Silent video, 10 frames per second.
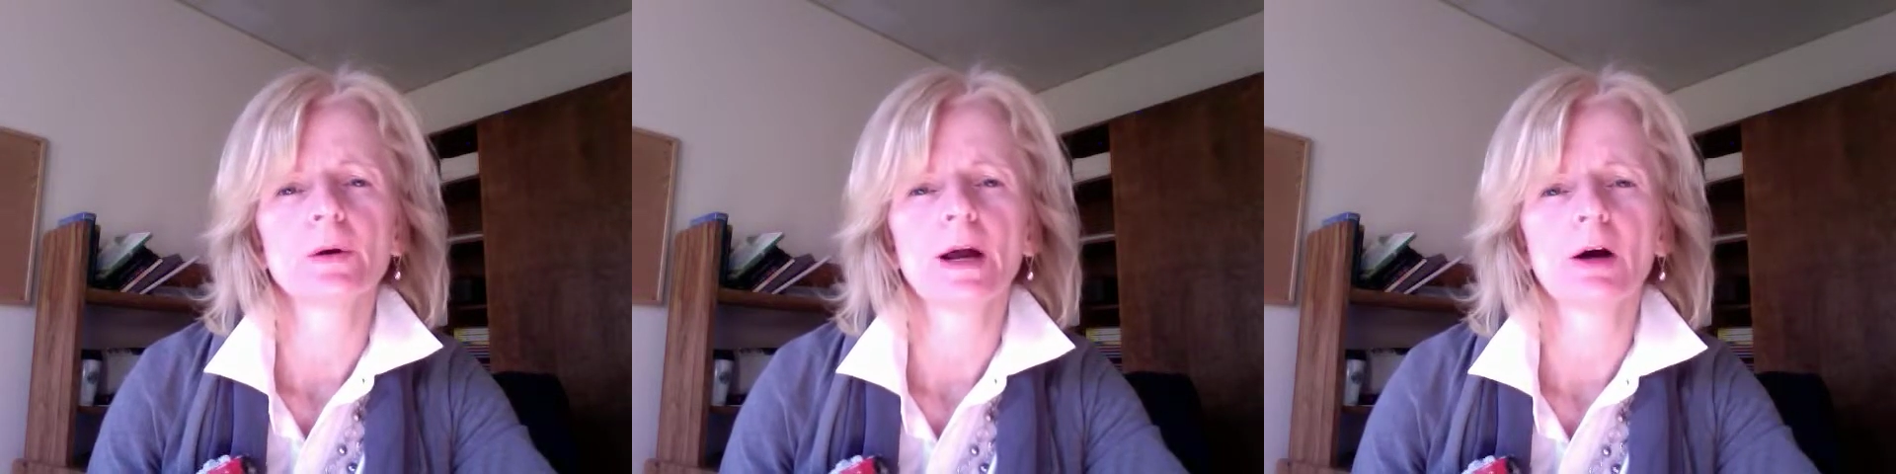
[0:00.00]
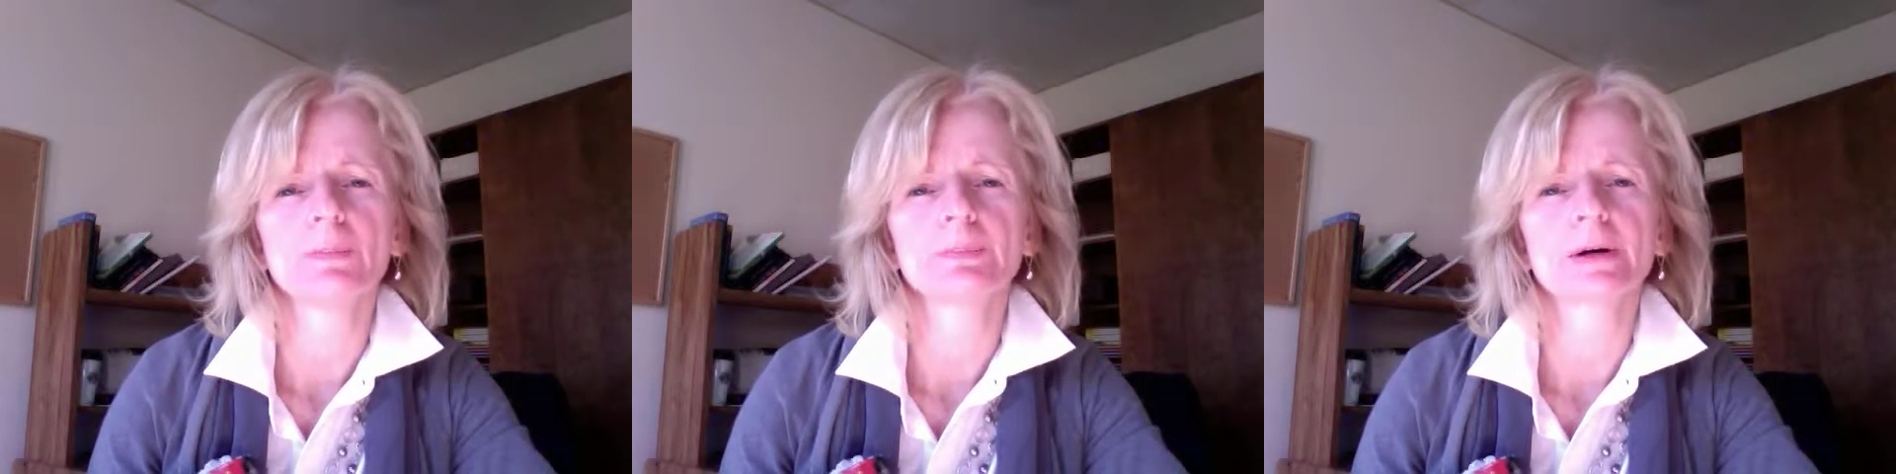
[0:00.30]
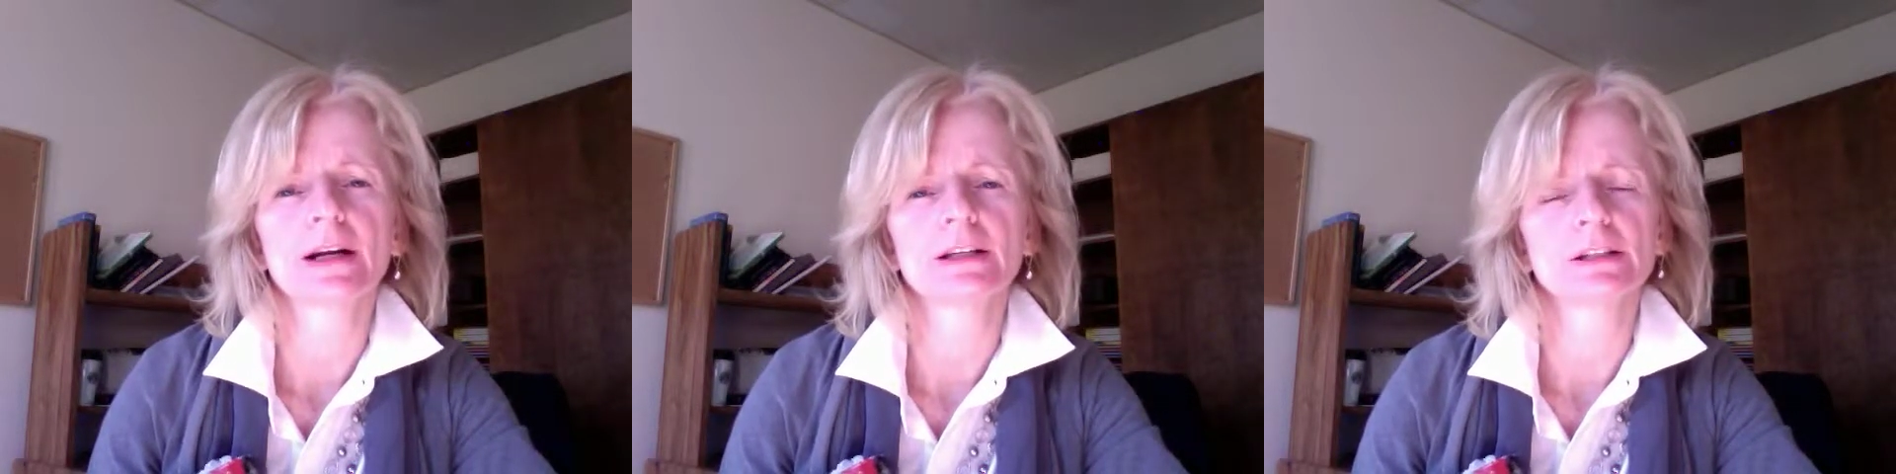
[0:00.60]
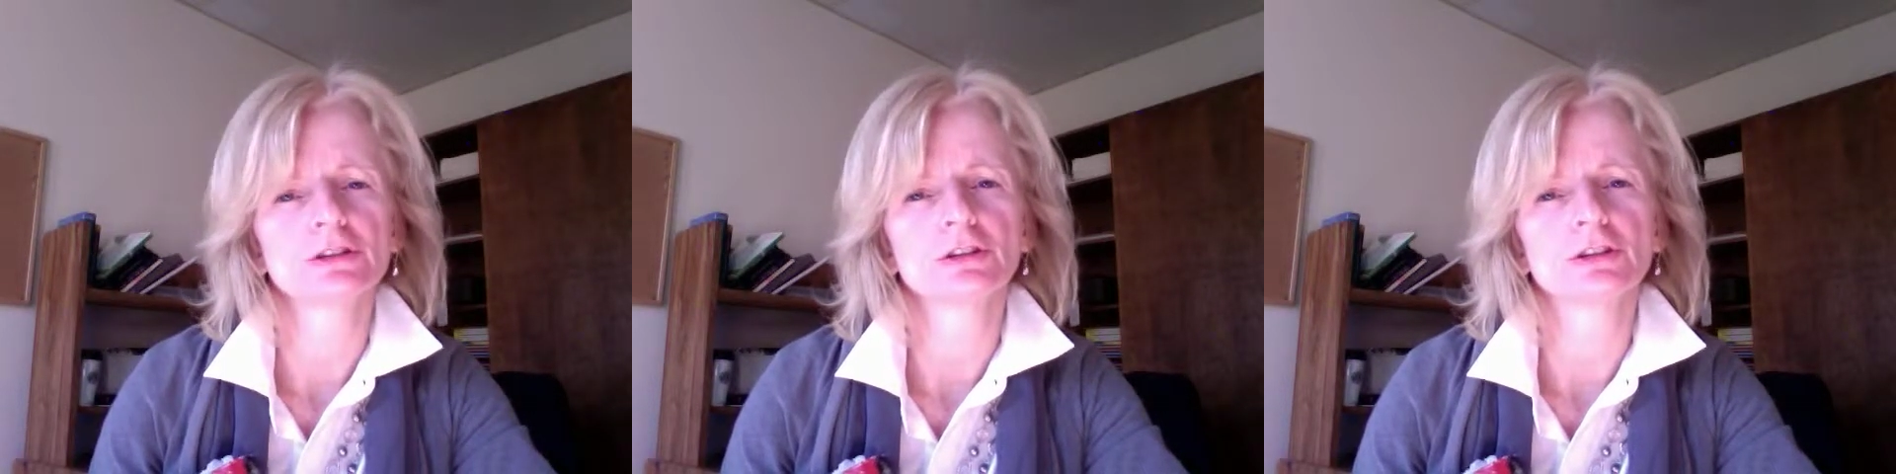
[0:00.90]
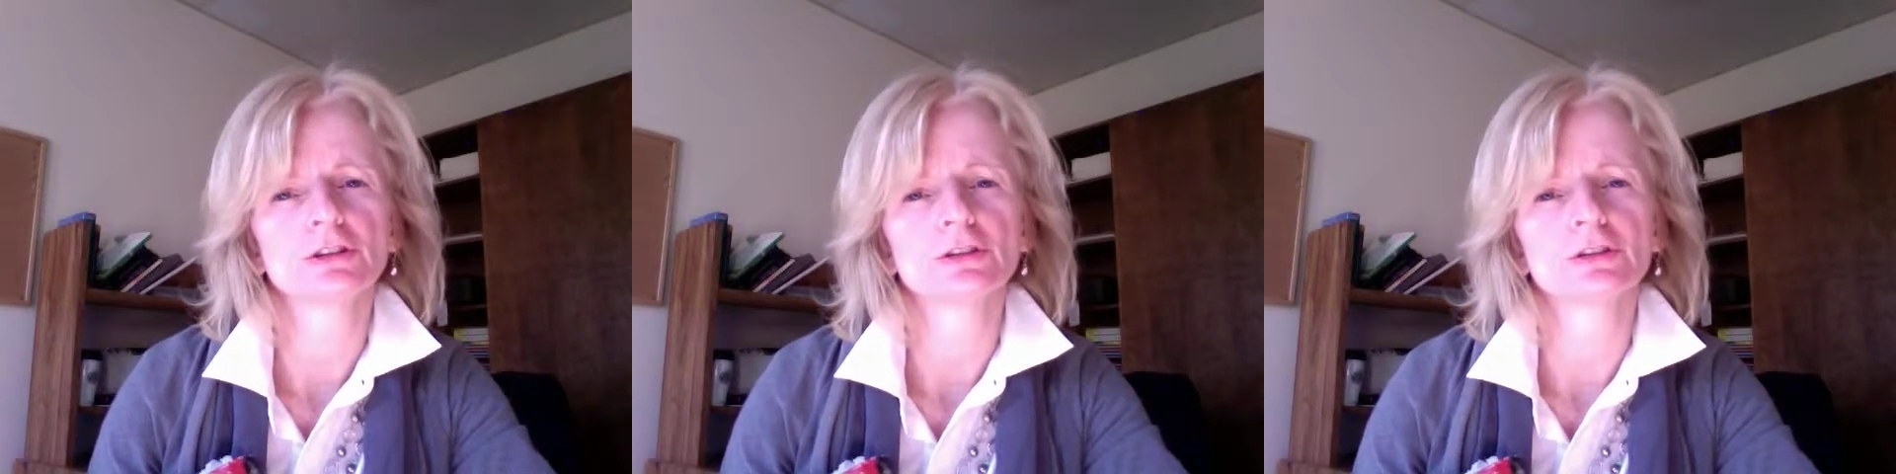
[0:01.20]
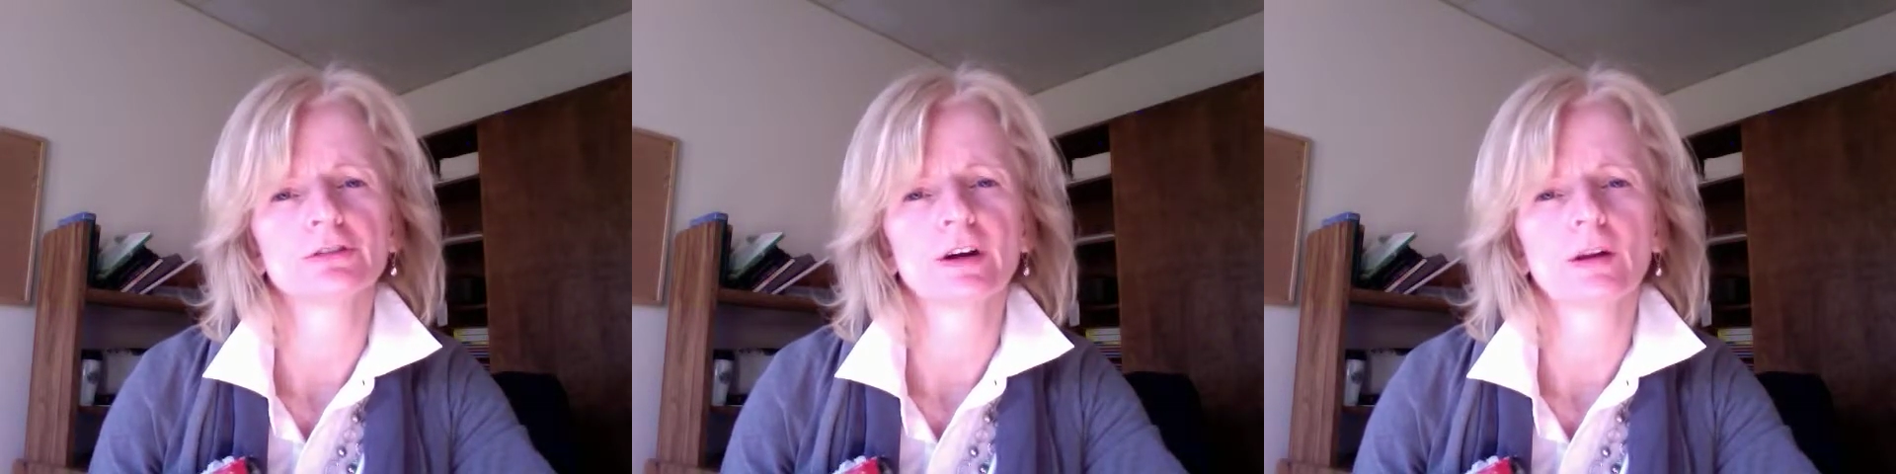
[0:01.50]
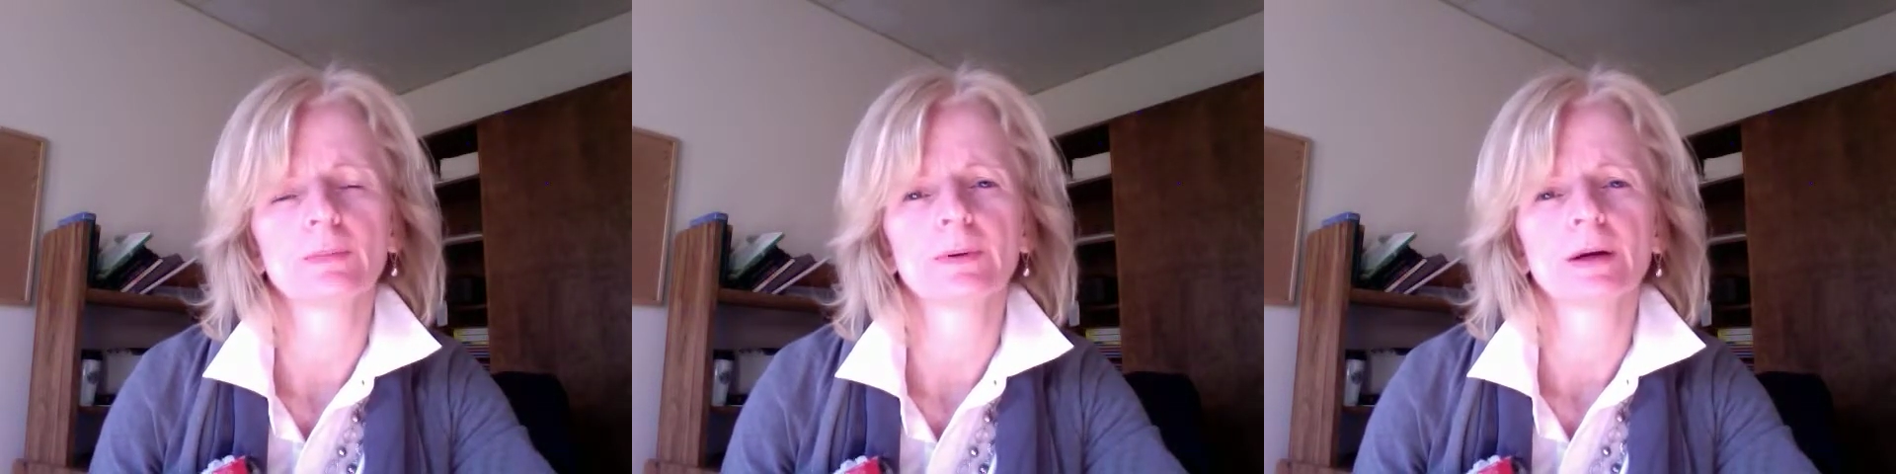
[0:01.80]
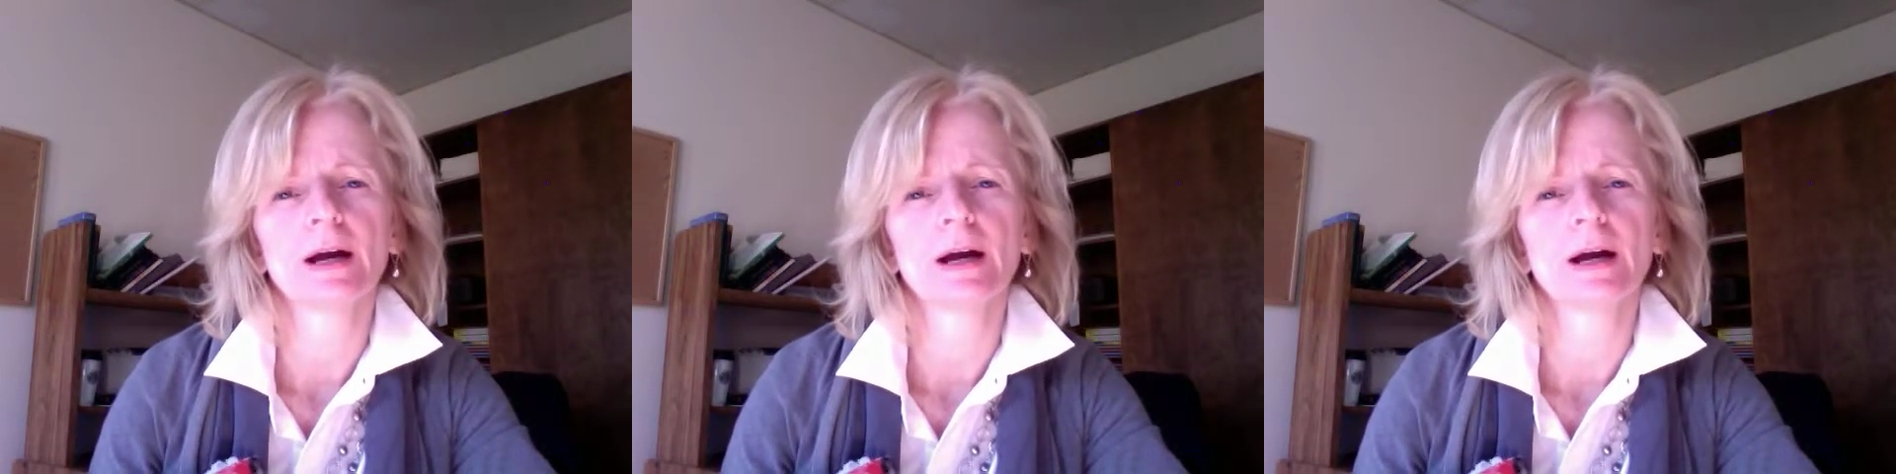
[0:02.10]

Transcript: help practitioners develop